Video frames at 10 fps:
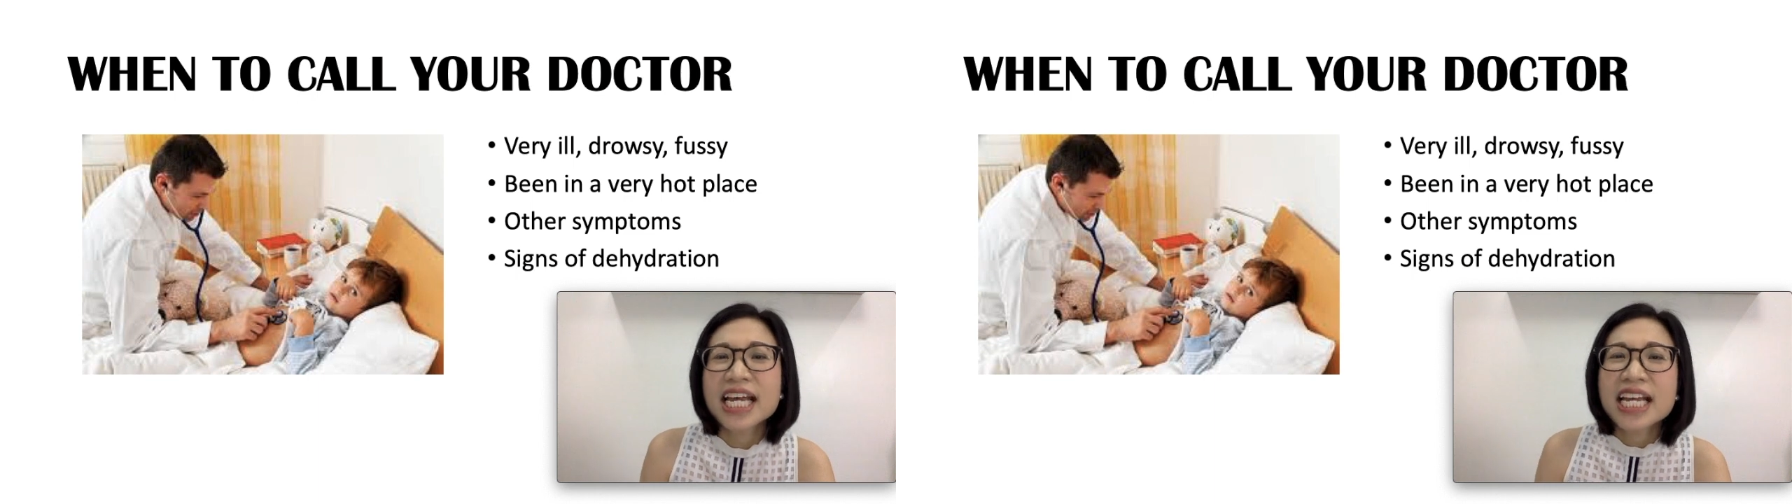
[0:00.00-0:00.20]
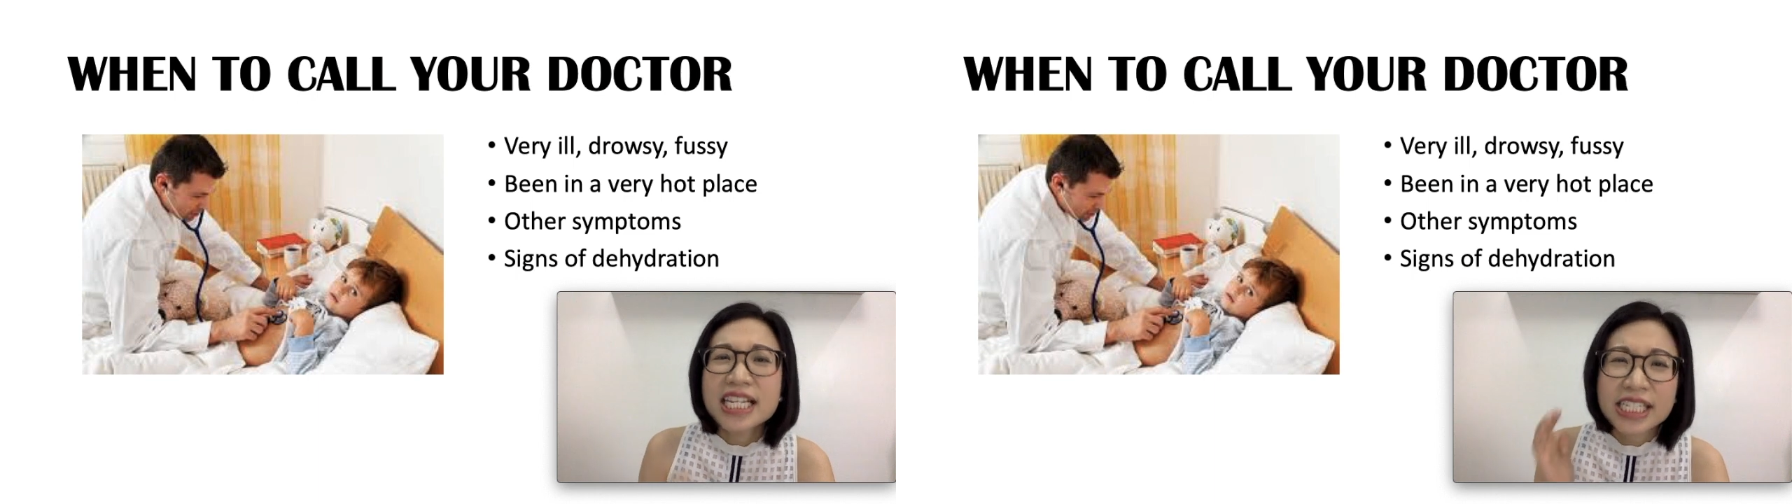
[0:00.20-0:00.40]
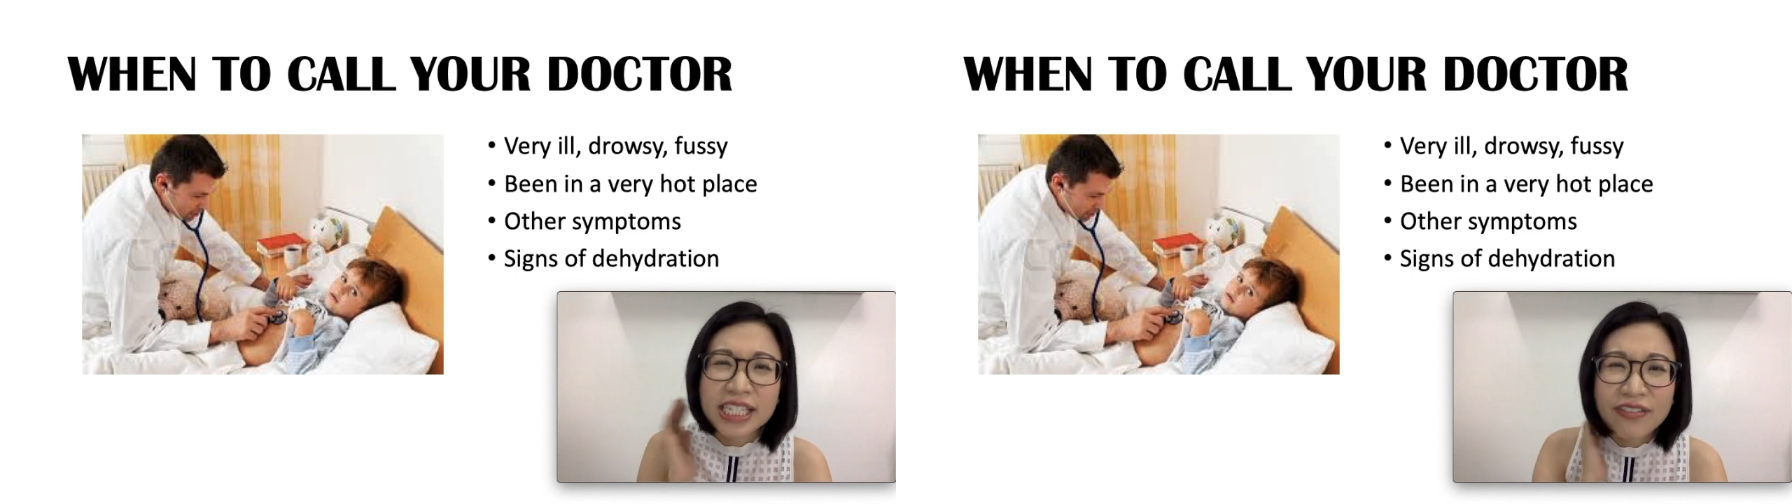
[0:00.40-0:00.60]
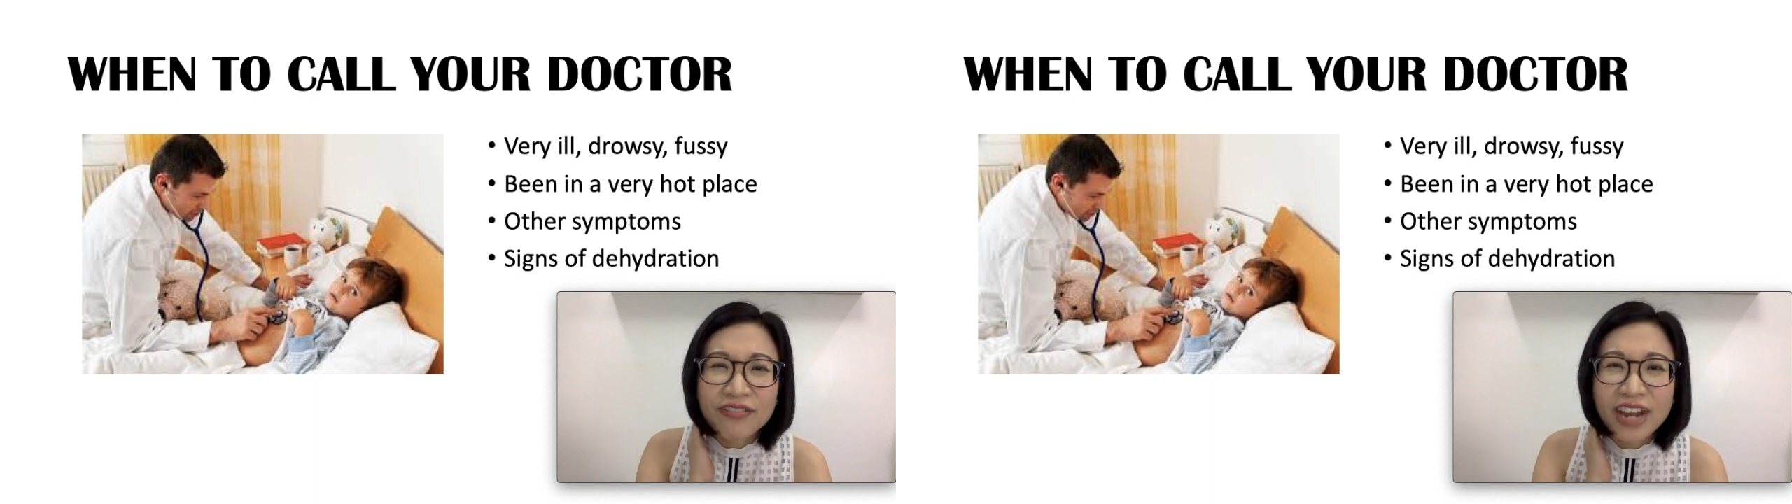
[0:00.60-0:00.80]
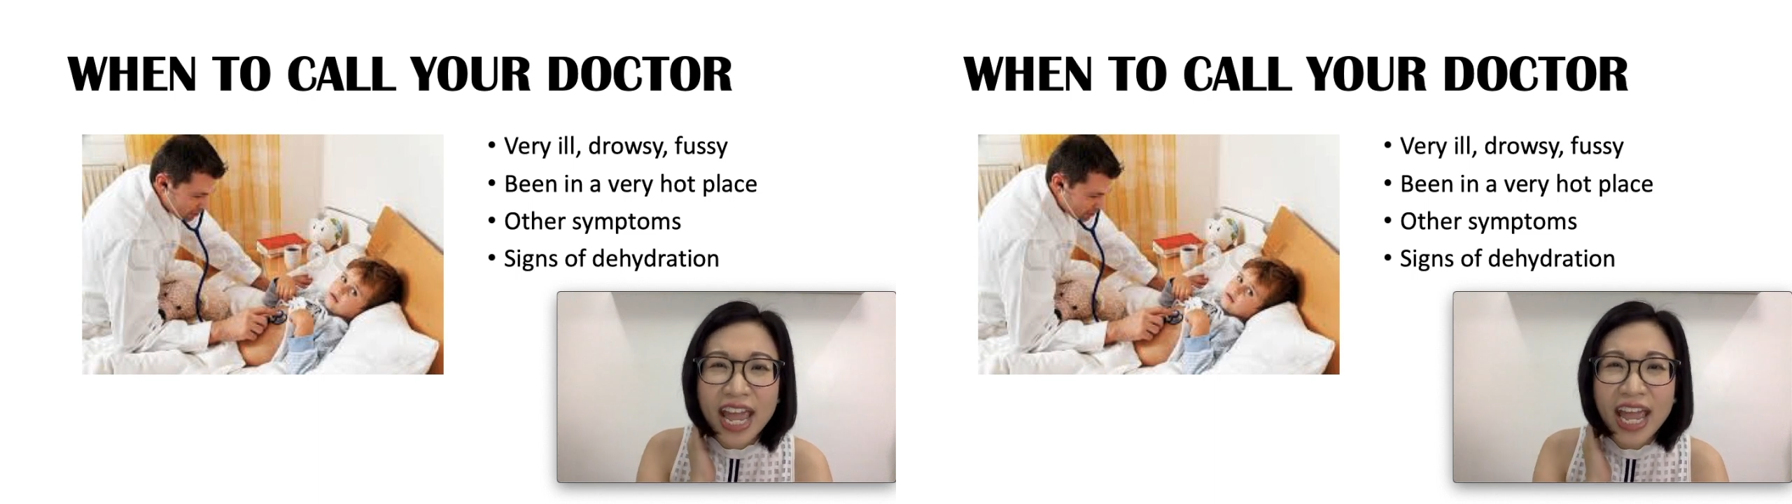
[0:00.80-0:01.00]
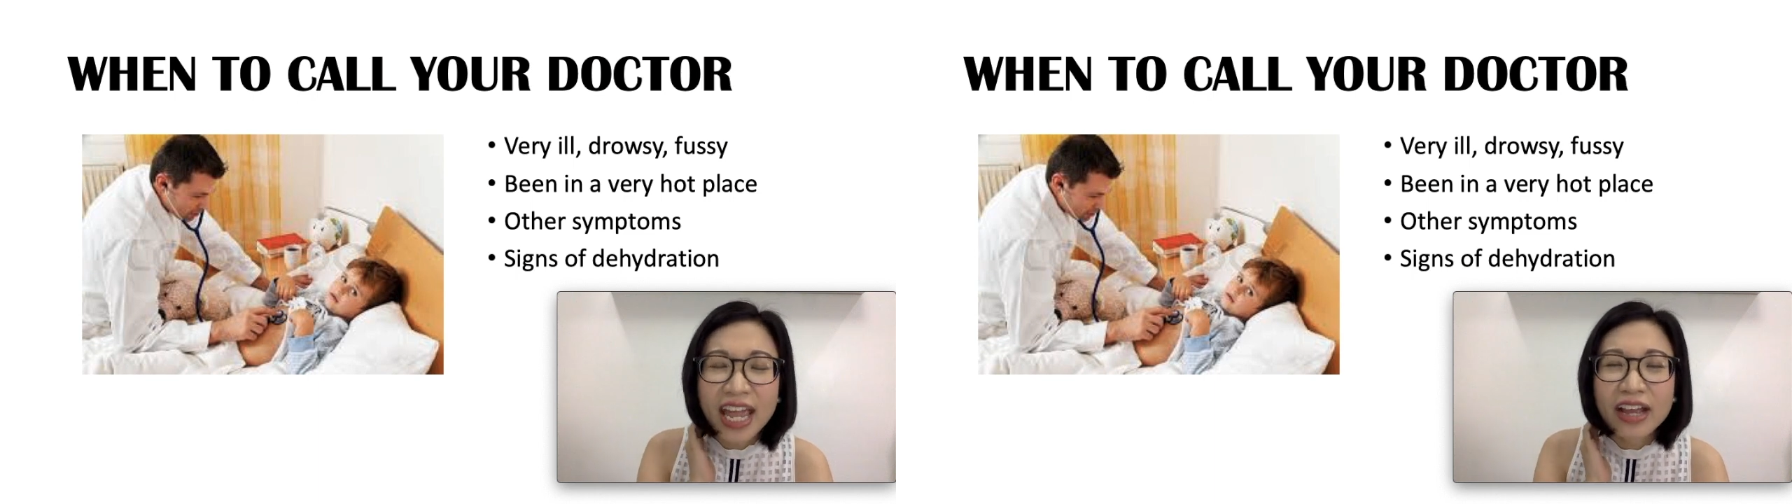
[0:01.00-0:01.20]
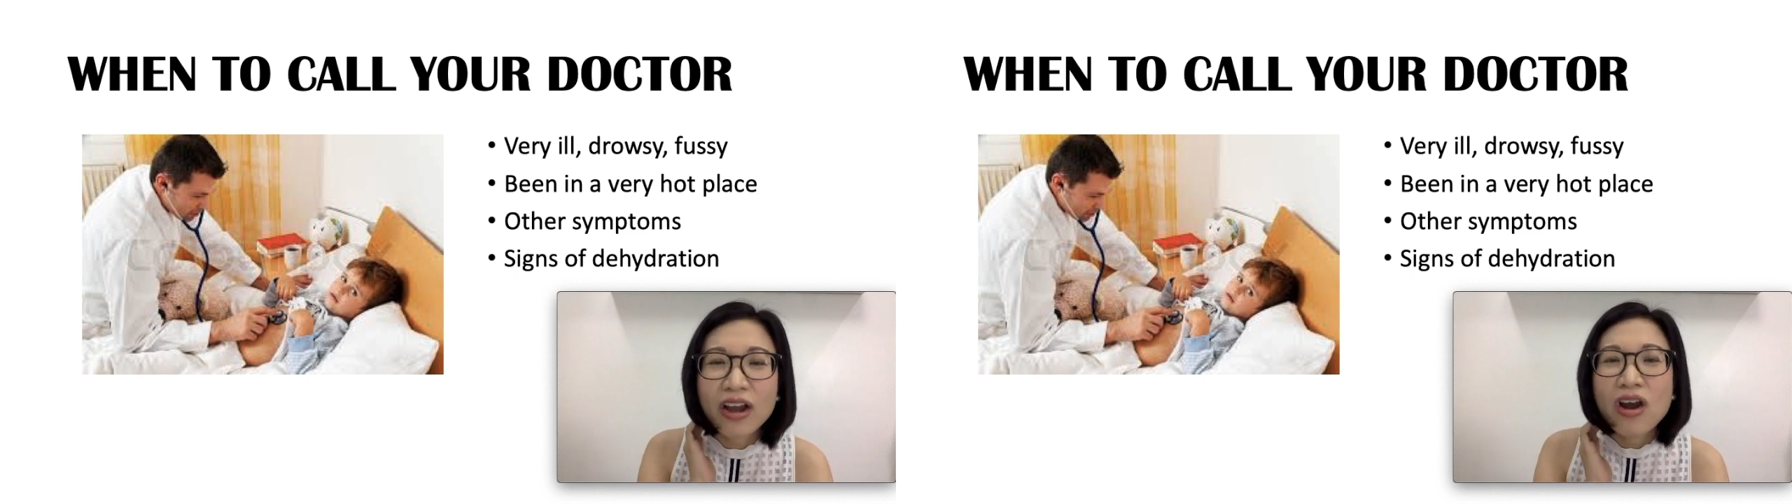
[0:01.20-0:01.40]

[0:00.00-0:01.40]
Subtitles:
stiff neck,